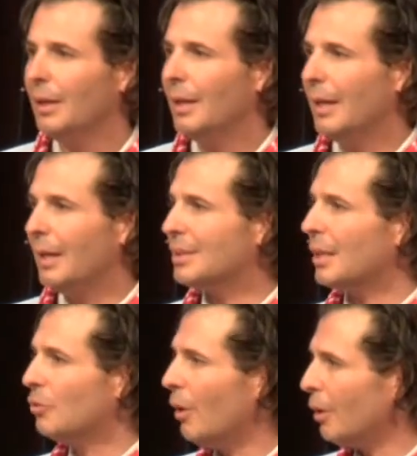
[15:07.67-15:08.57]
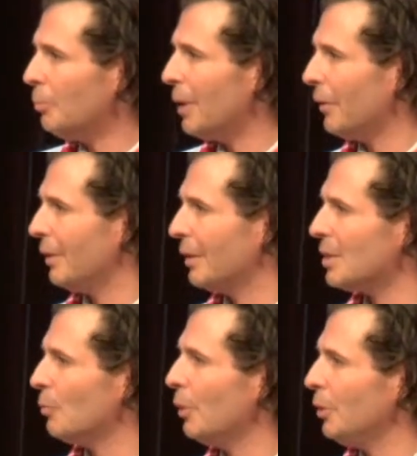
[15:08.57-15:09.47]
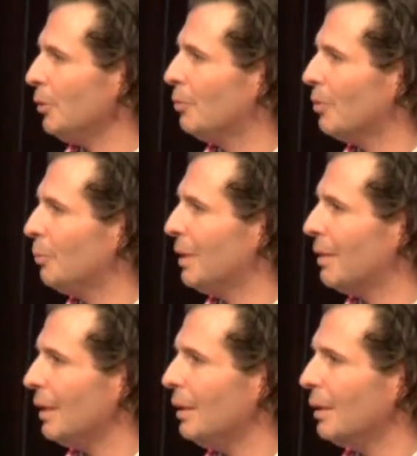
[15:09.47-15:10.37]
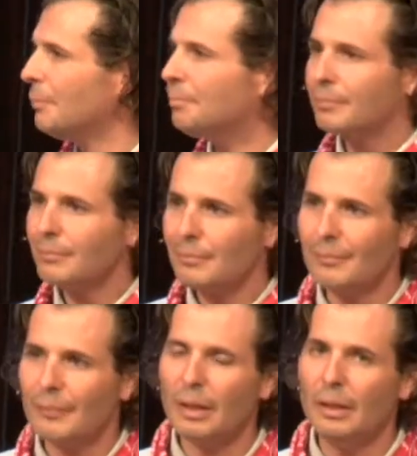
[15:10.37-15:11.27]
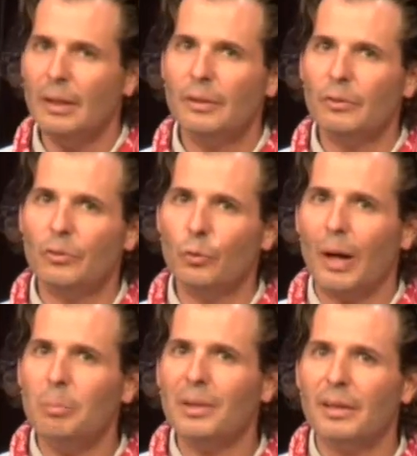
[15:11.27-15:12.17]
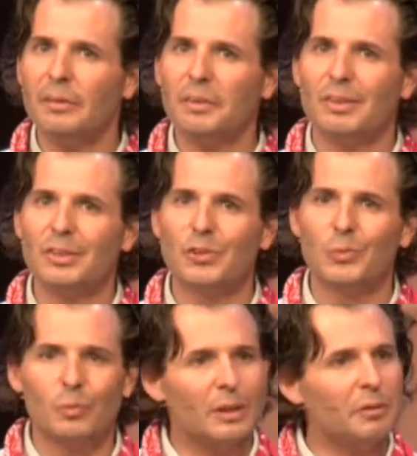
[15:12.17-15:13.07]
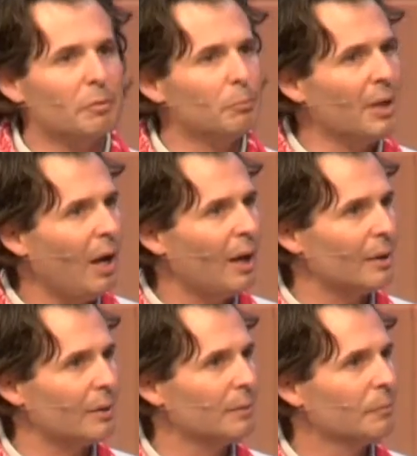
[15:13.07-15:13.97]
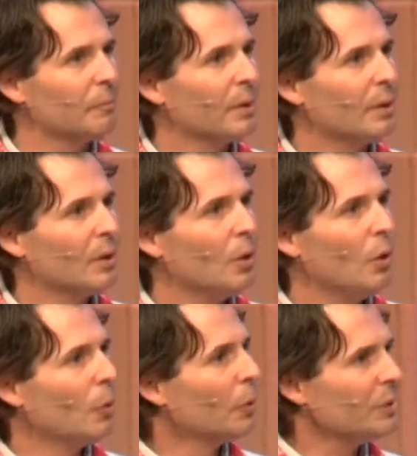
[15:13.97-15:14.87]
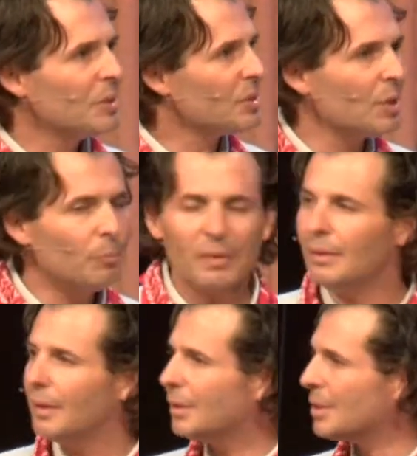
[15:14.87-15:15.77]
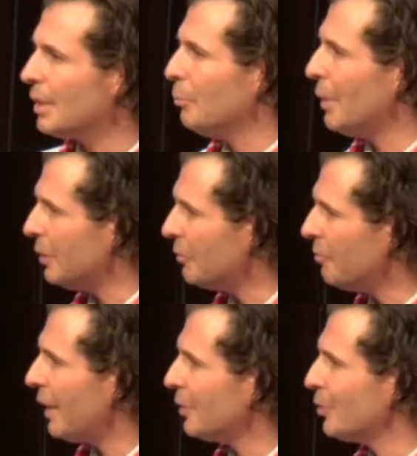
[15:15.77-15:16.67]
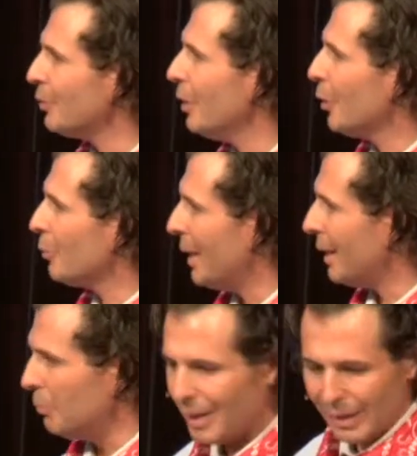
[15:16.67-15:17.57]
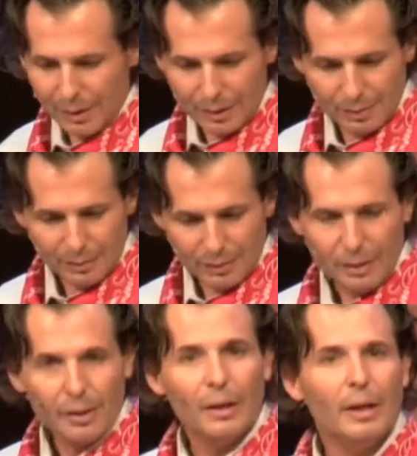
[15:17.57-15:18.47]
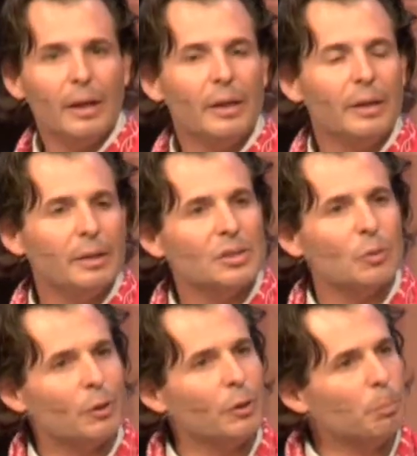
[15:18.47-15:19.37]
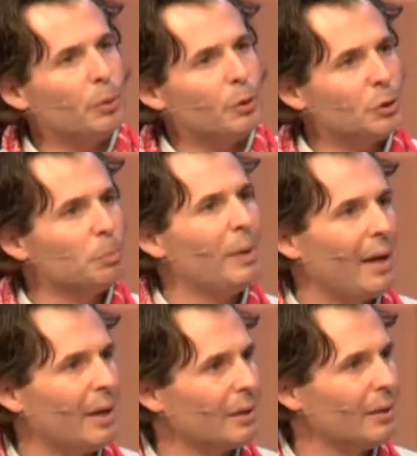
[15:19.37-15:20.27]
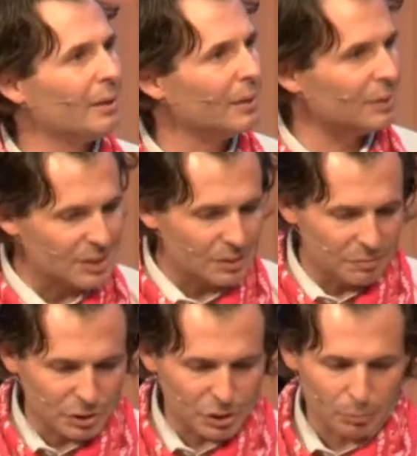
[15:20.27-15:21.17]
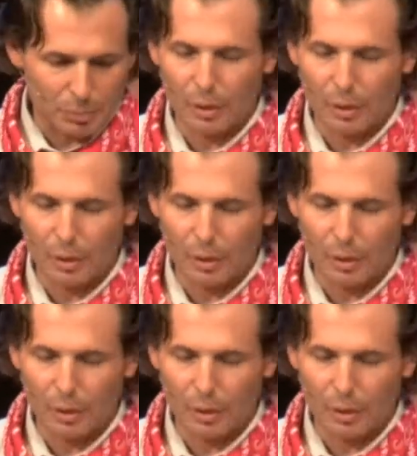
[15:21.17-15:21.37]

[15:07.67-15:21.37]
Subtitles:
And as I talk about this, I want you to be thinking, do I believe that this is really from God? Or is it something that is manufactured or man-made? And so we're going to push back against the vision, but I